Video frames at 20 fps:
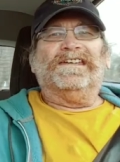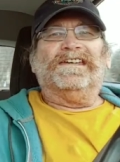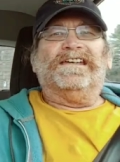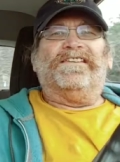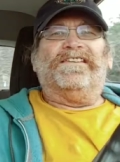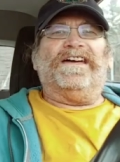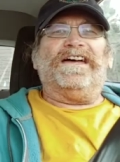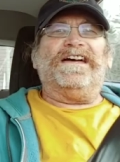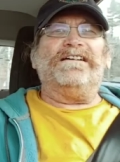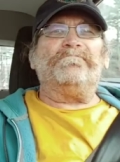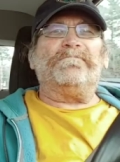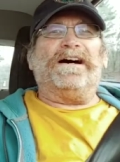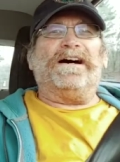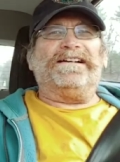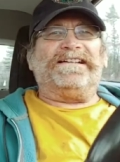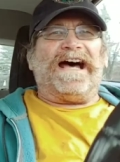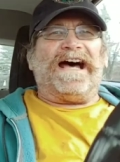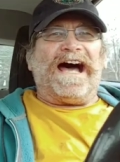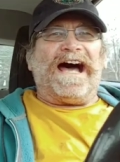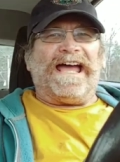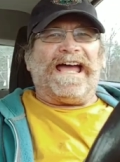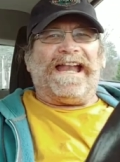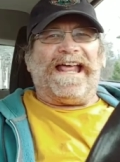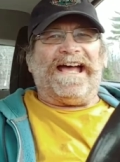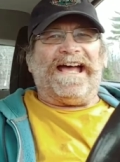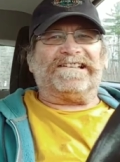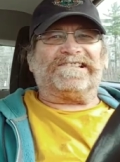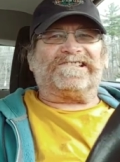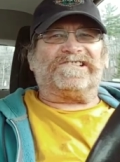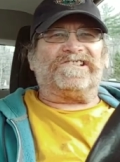Then my diet
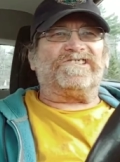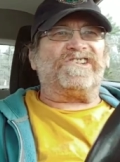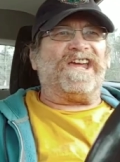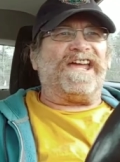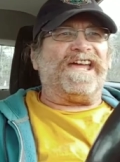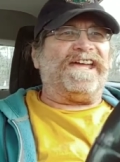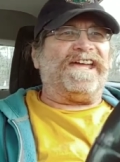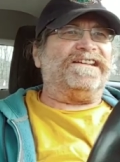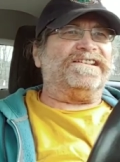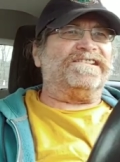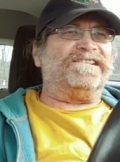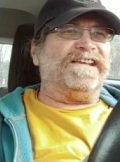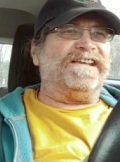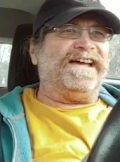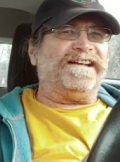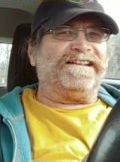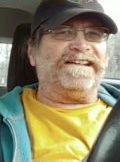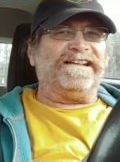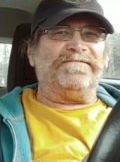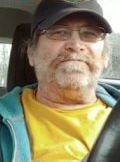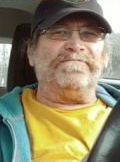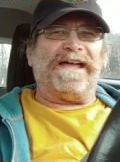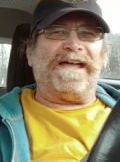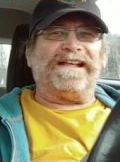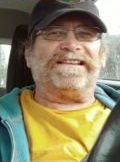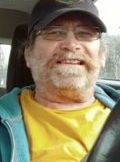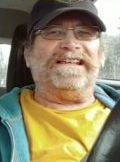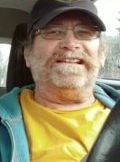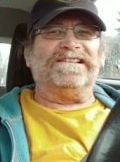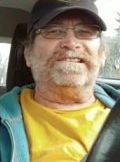has to change. That didn't make
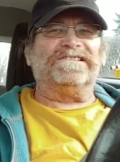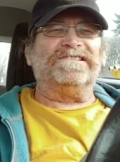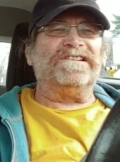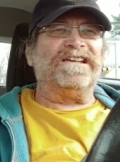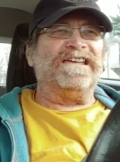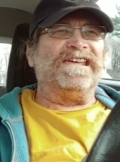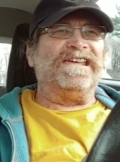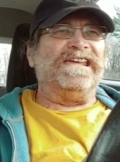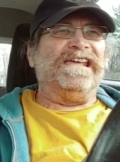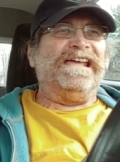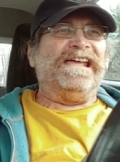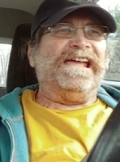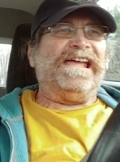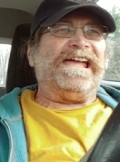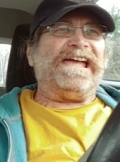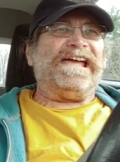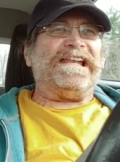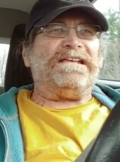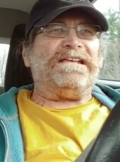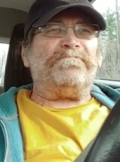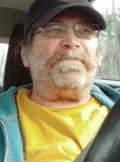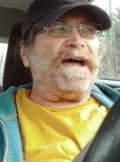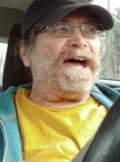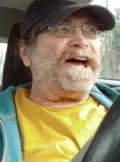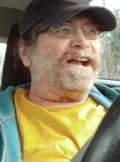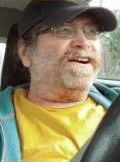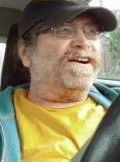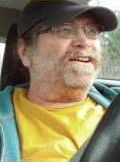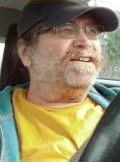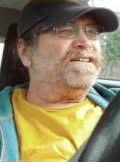things any
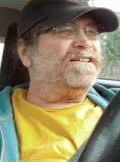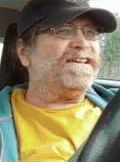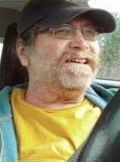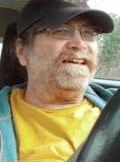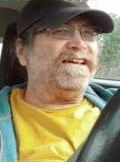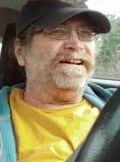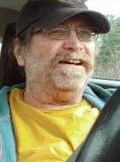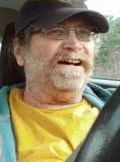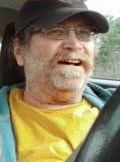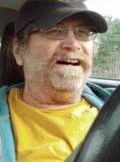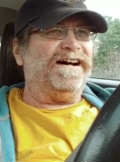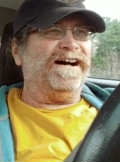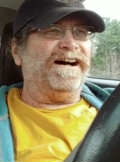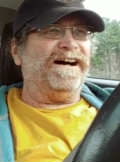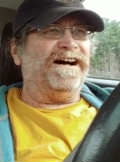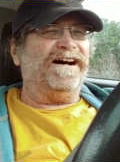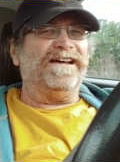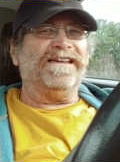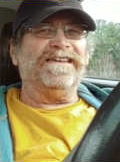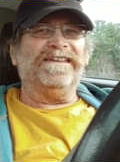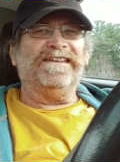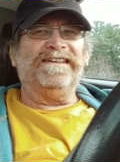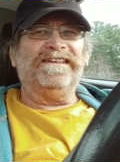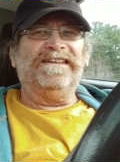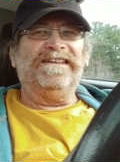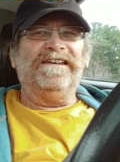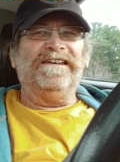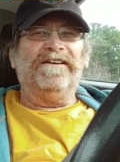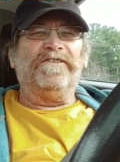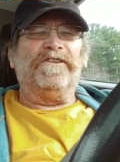better. Uh,
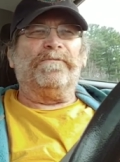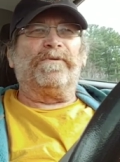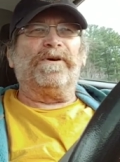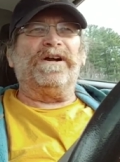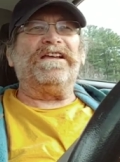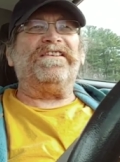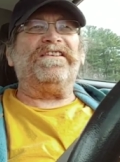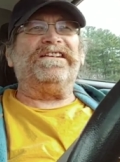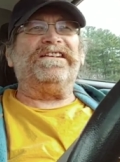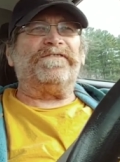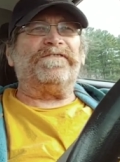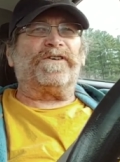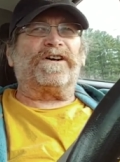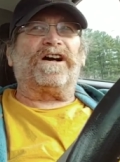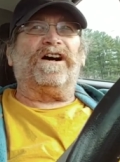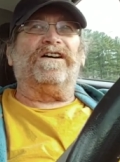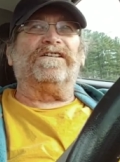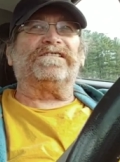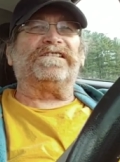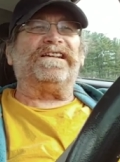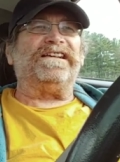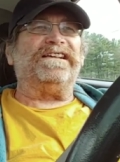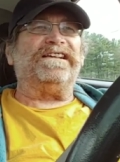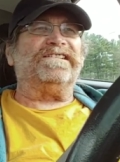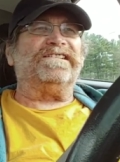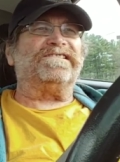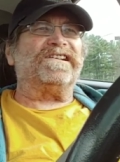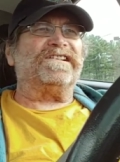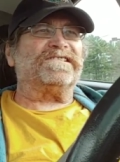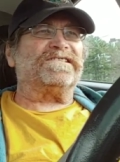the breathing difficulty
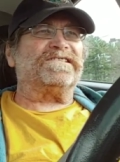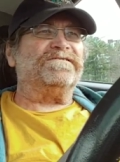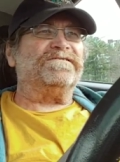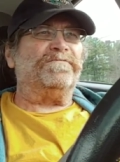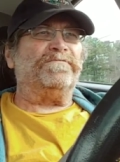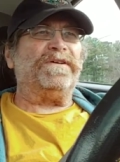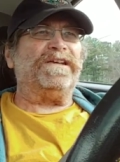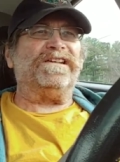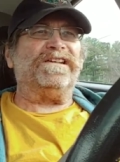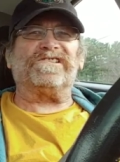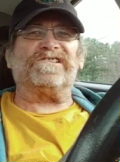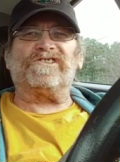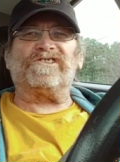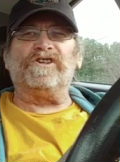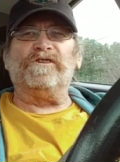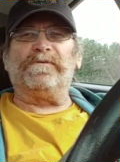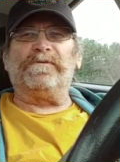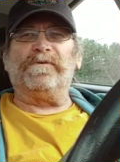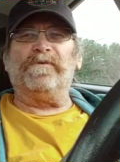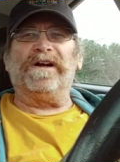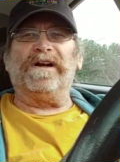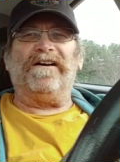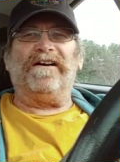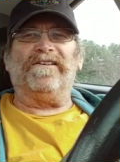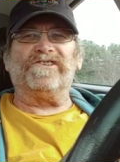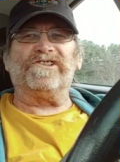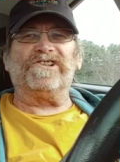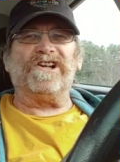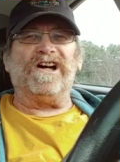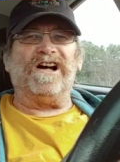is just being stupid when I
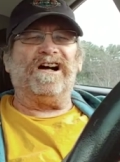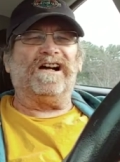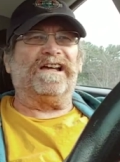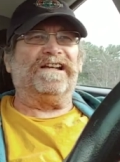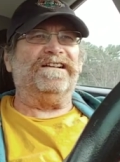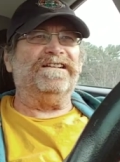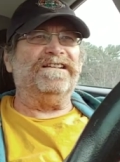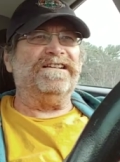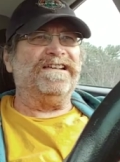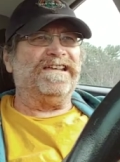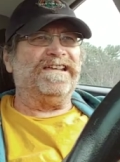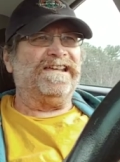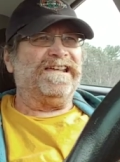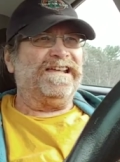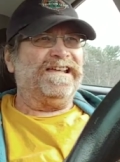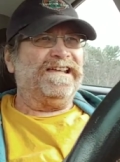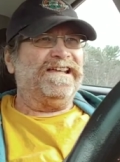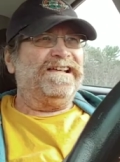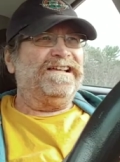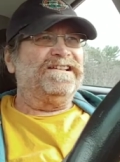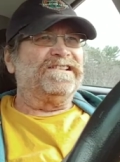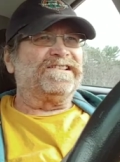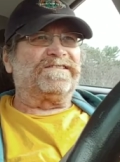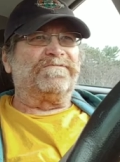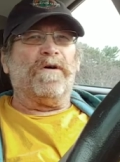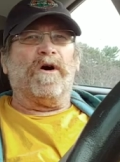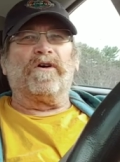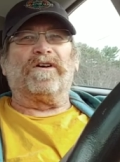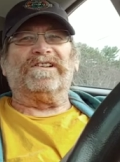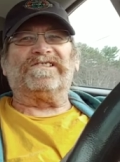was young and
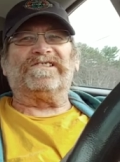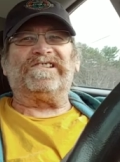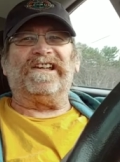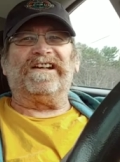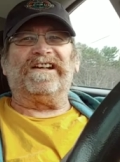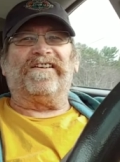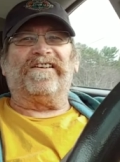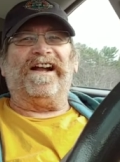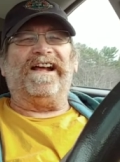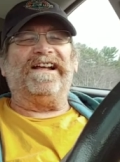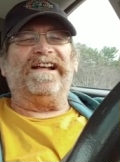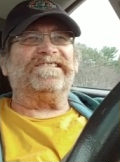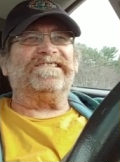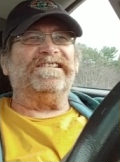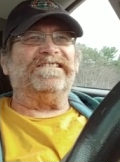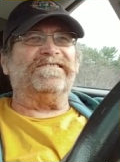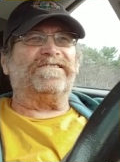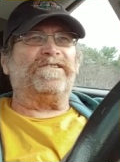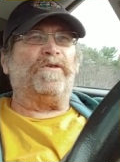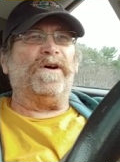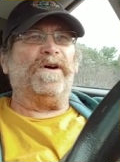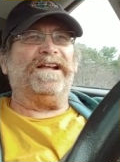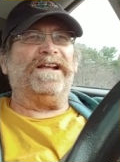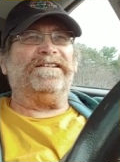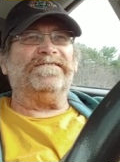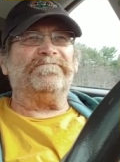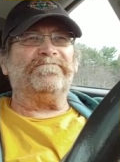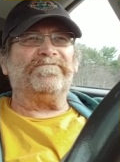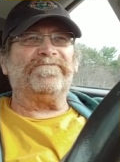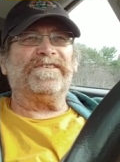smoking cigarettes and quit
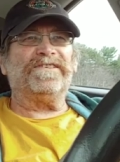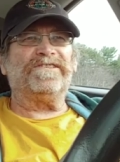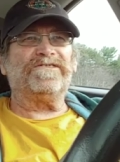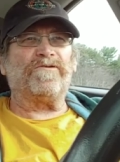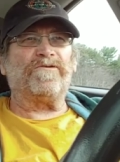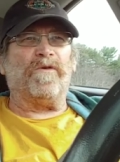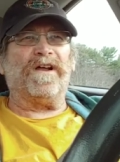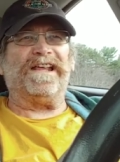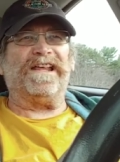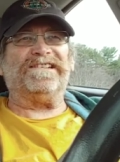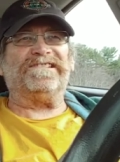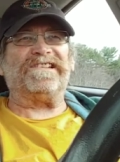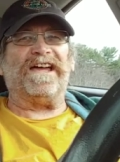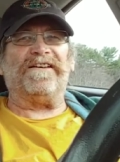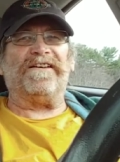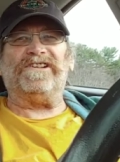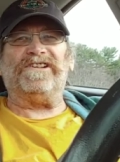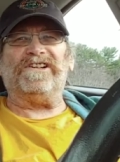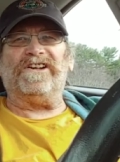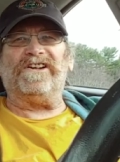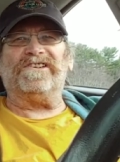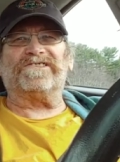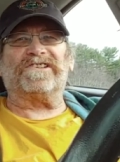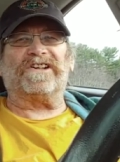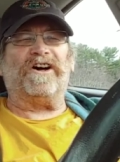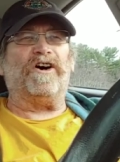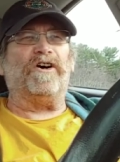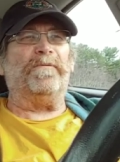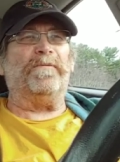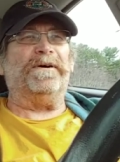27 years
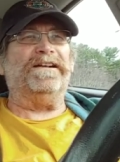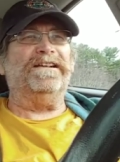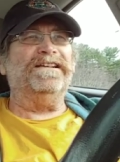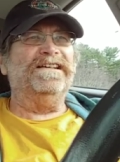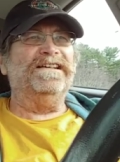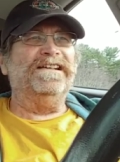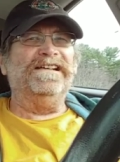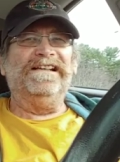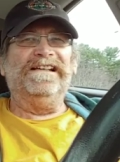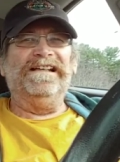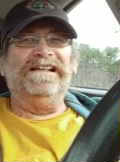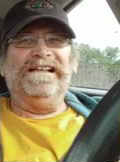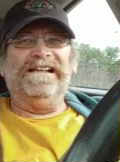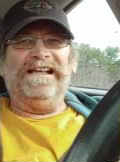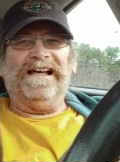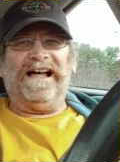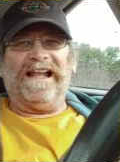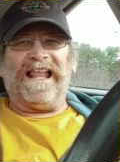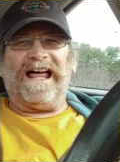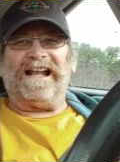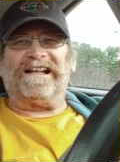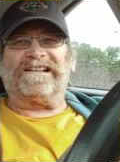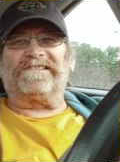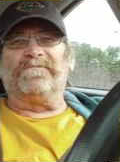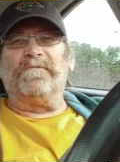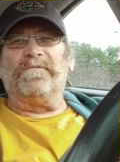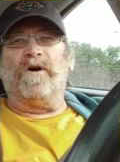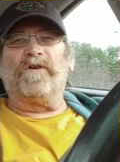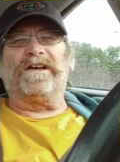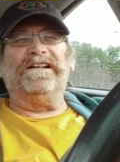ago, but a lot of
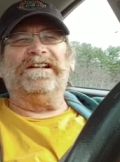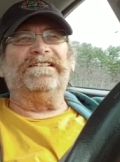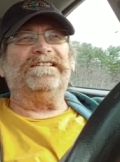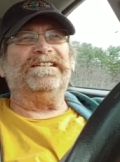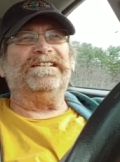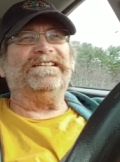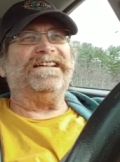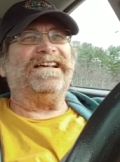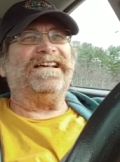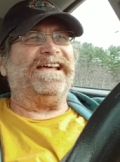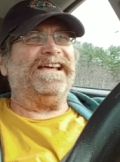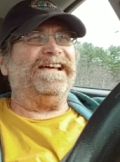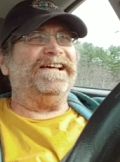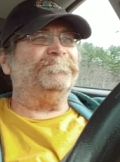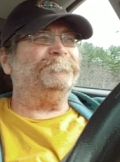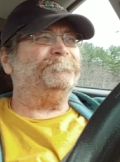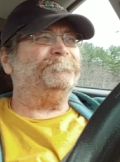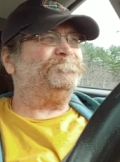smoking and